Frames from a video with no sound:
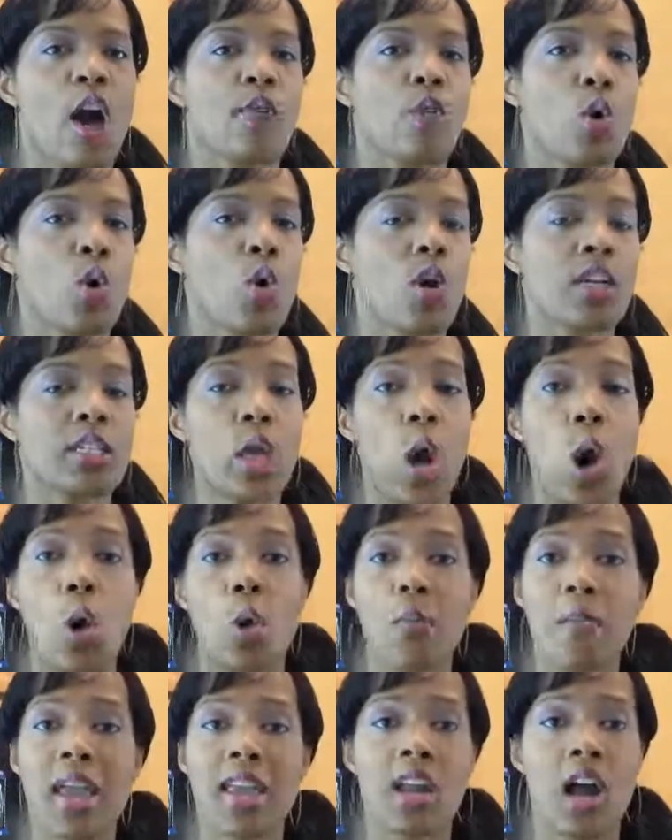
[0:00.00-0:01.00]
Of course,
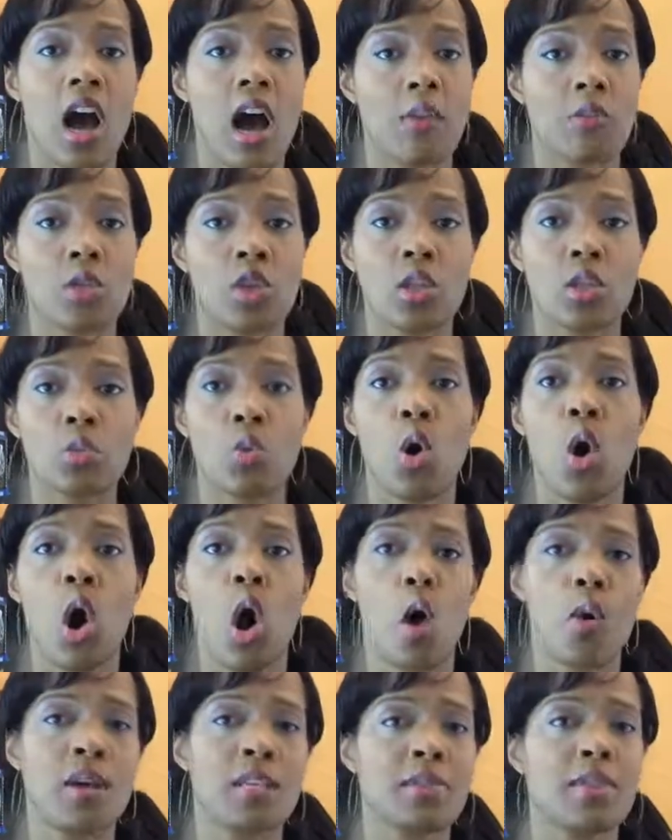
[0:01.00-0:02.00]
homemade options will
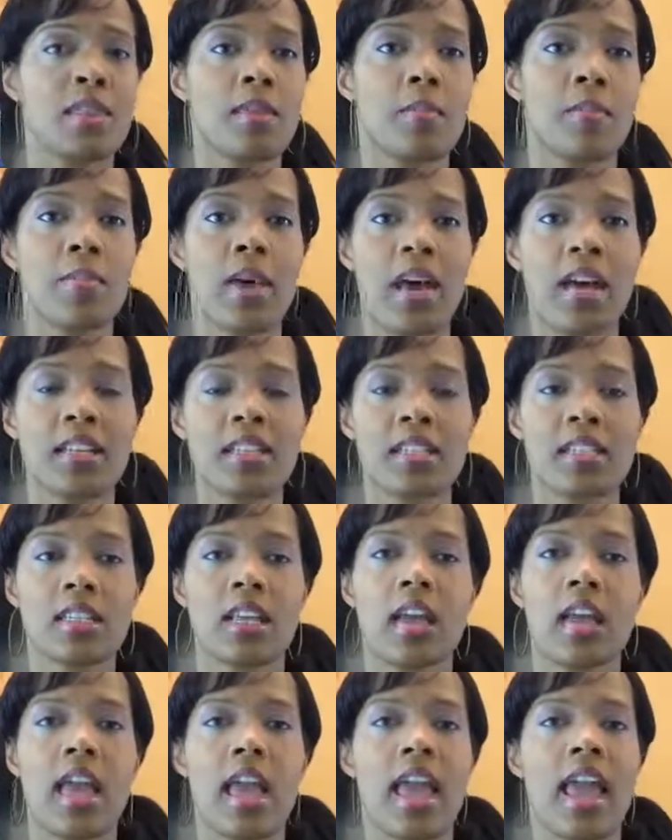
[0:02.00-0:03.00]
always be the
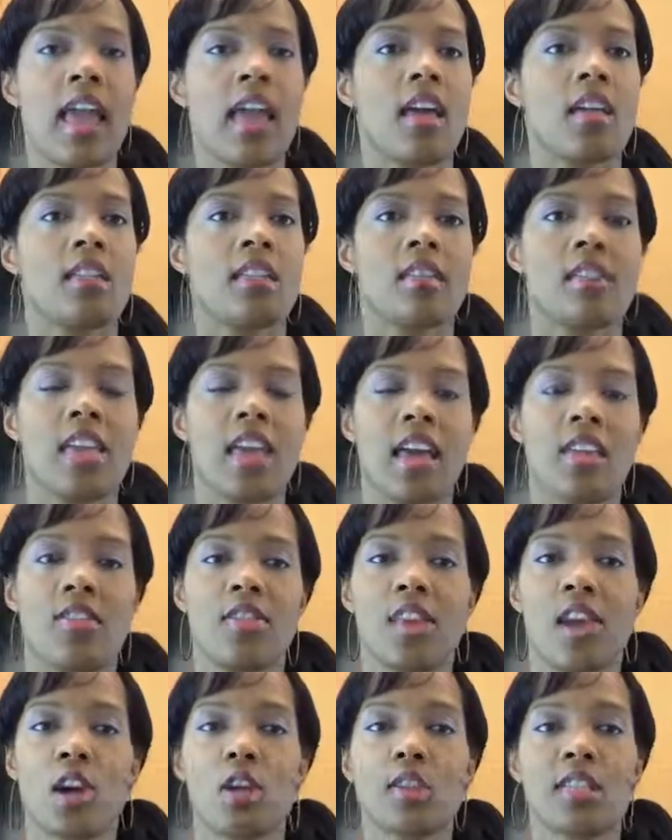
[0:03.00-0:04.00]
best, and
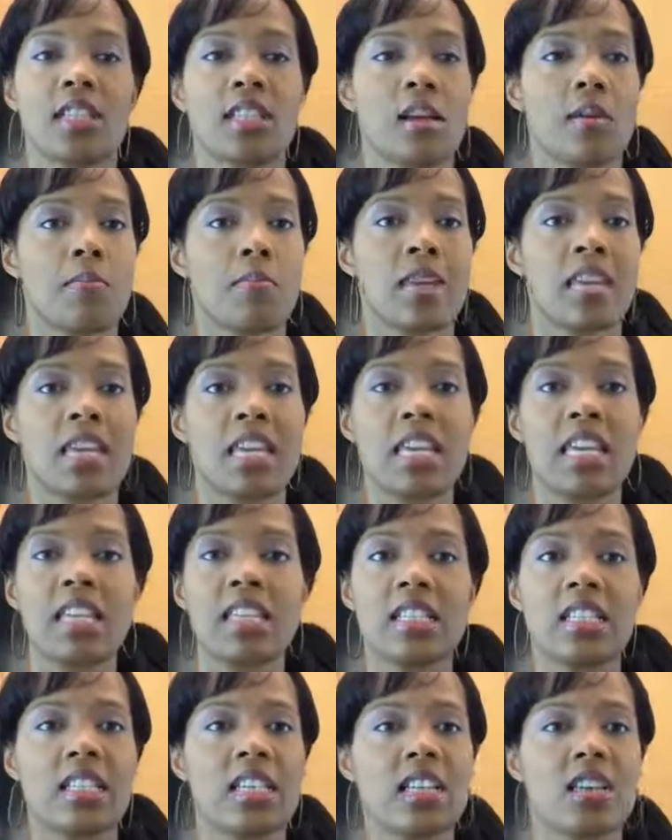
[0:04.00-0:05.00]
there are some
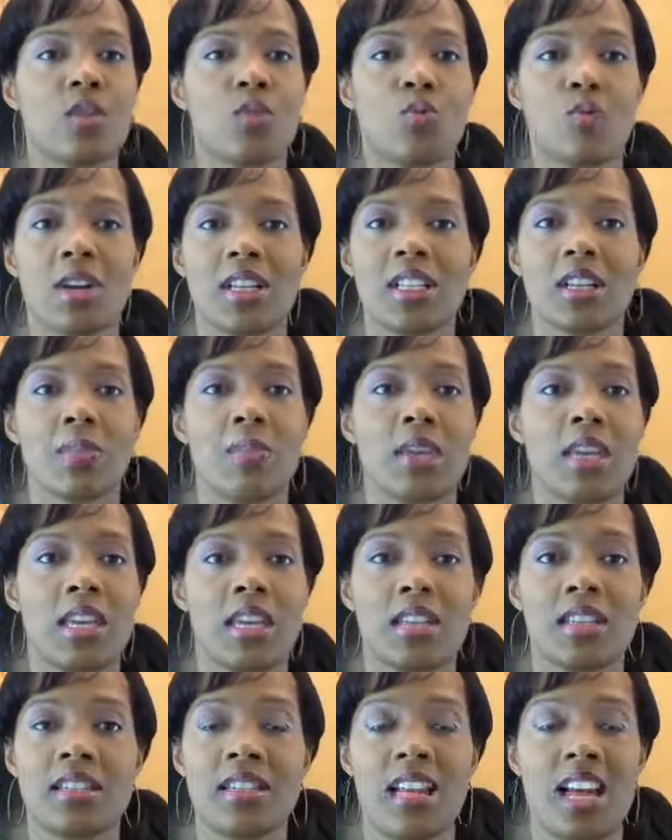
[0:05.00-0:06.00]
easy
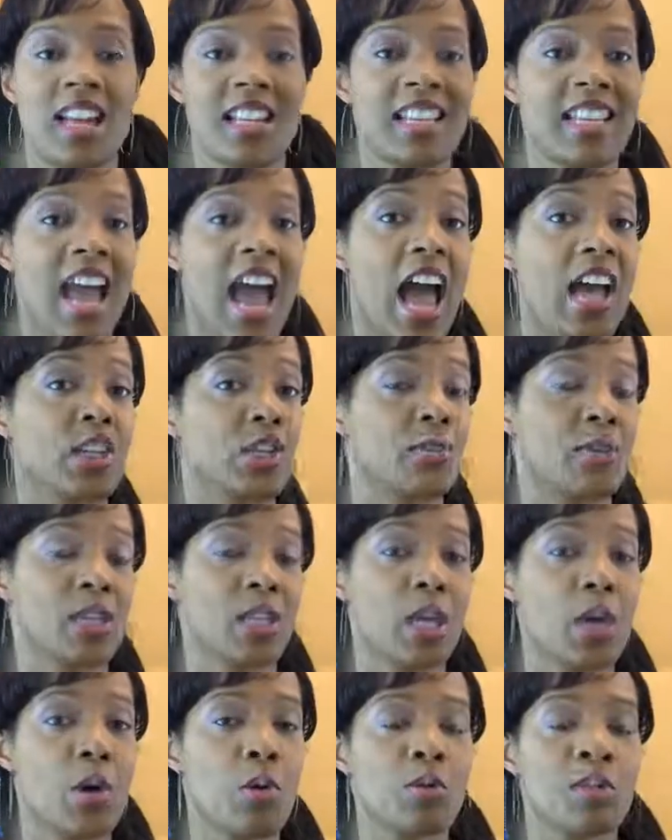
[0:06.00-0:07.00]
recipes attached
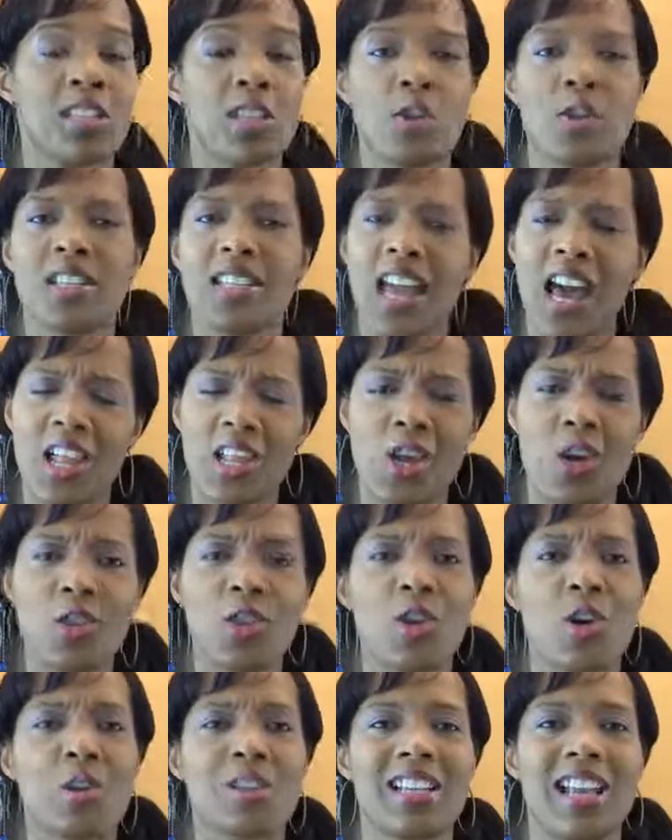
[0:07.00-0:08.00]
below, so
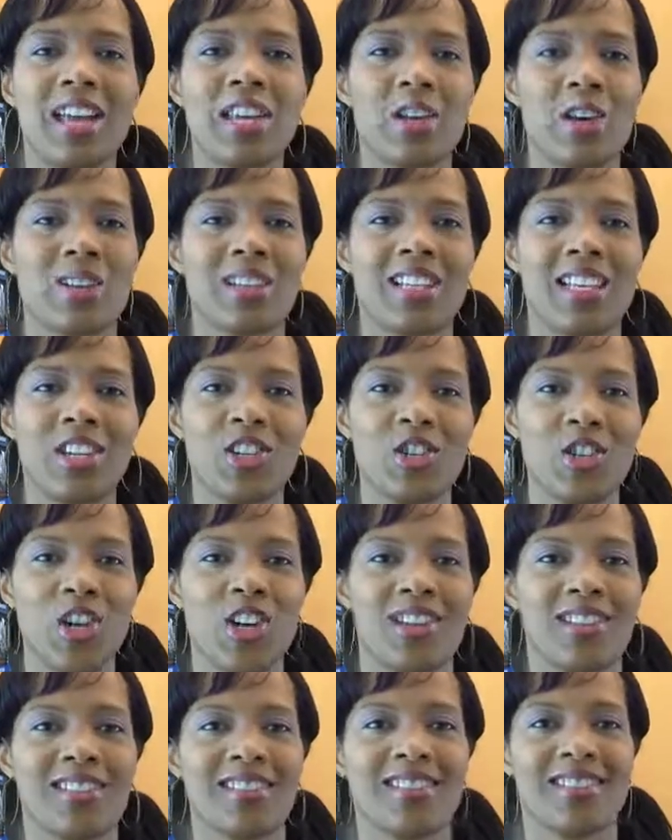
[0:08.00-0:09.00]
download those at your
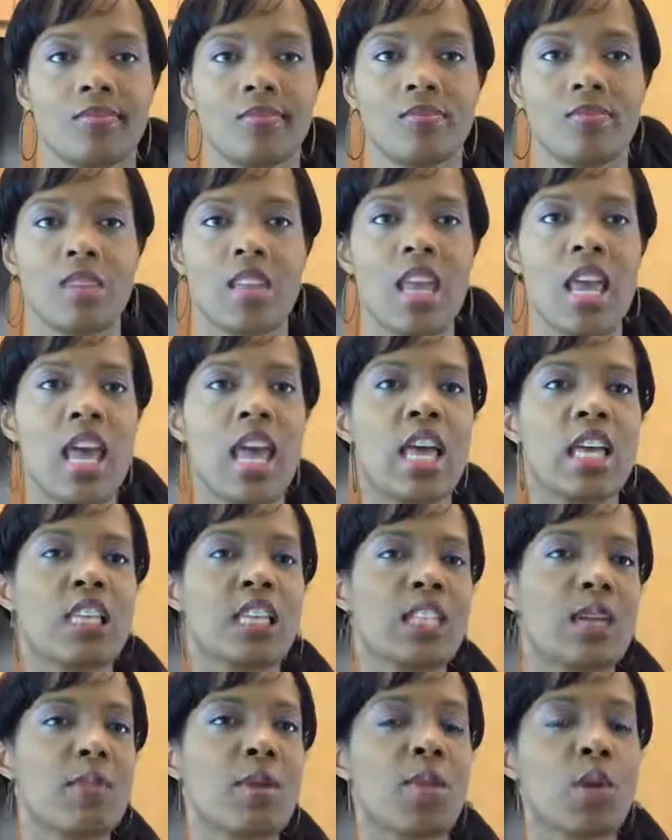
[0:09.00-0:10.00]
leisure.
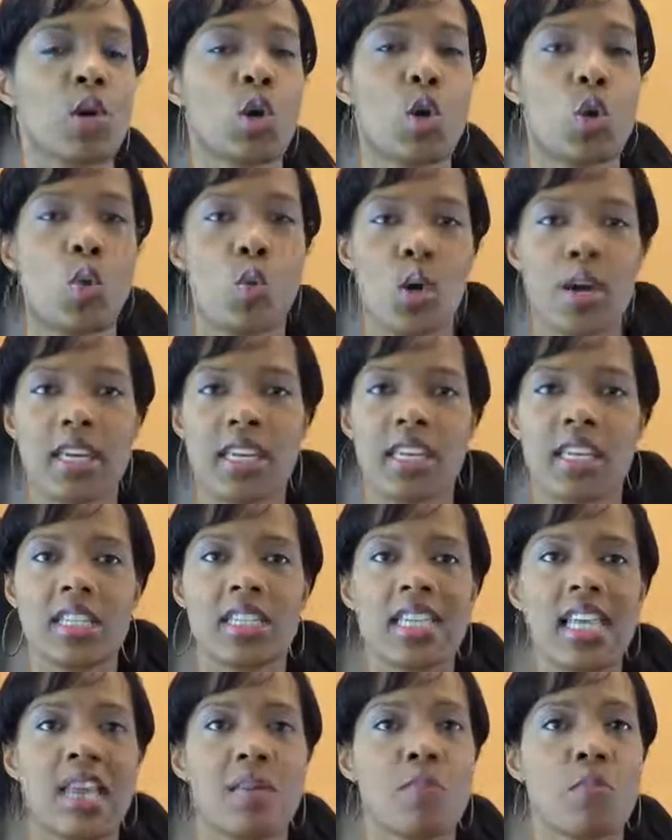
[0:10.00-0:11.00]
Some of the
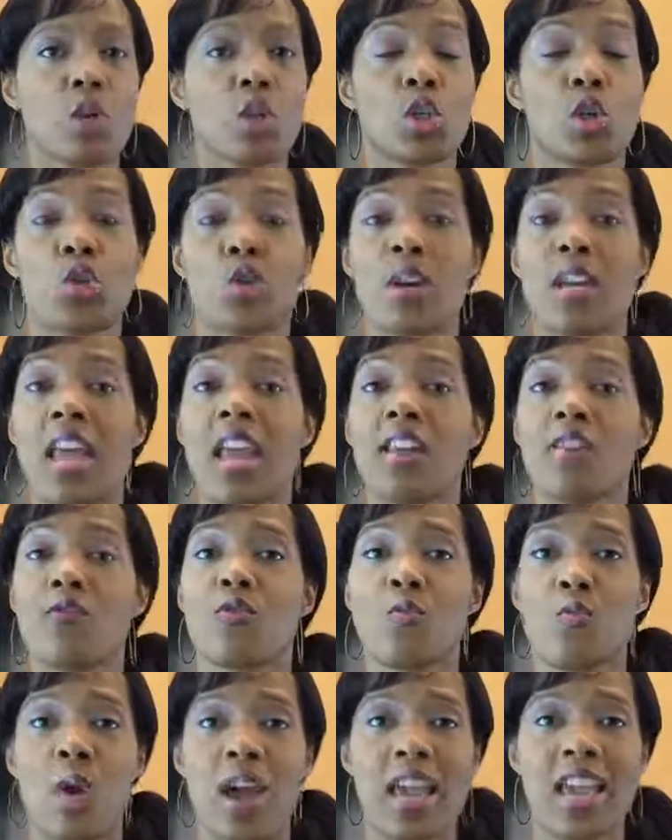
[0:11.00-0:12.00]
quickest and most
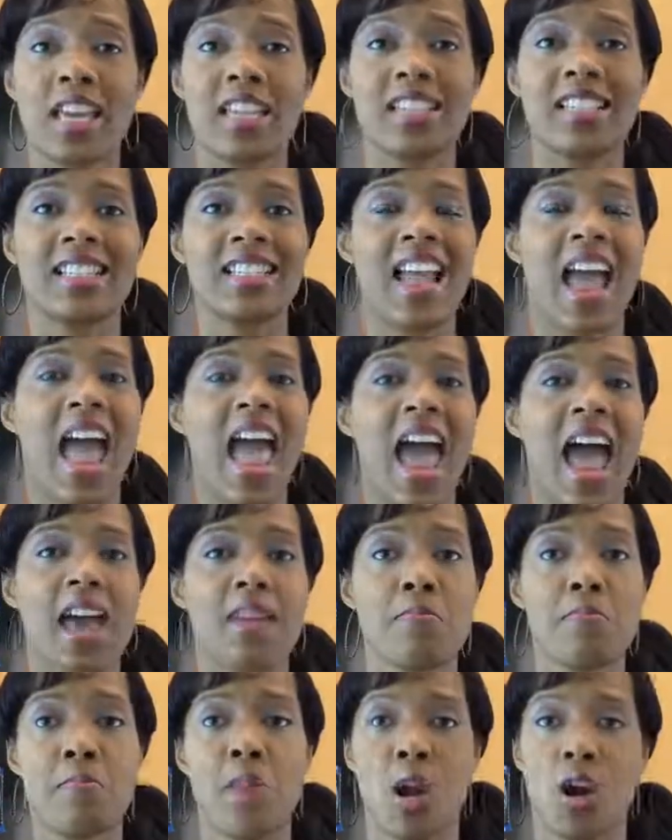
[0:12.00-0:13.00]
creative ways to
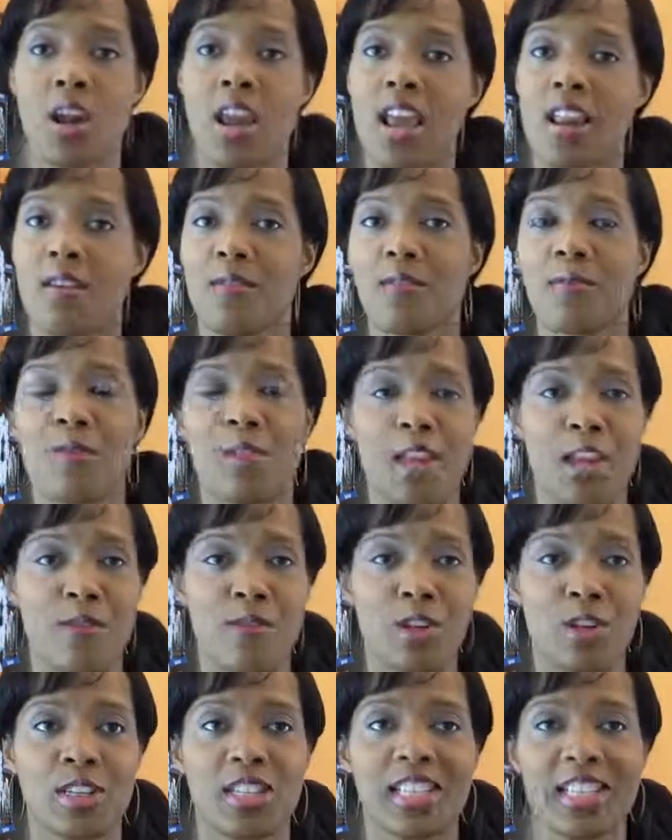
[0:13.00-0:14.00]
add marinated
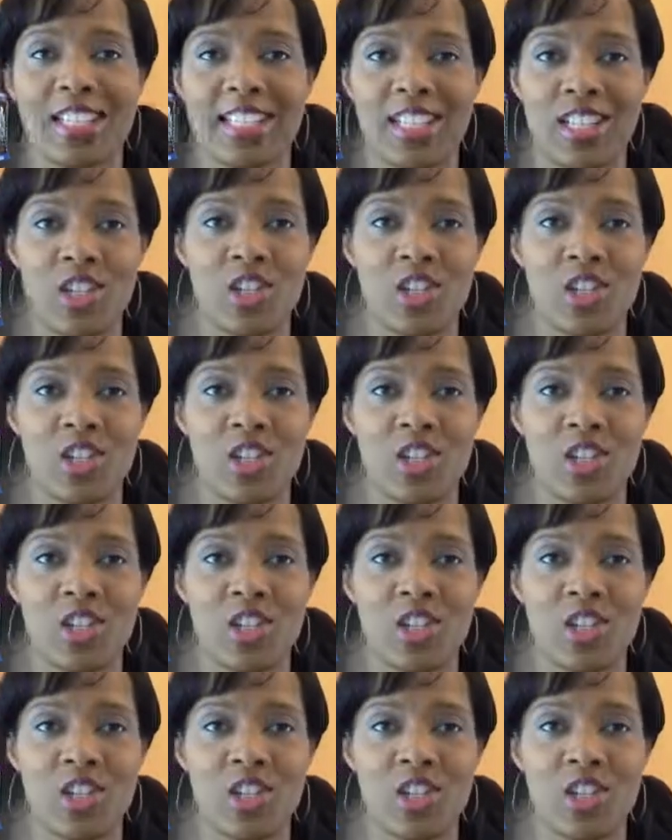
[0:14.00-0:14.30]
flavors to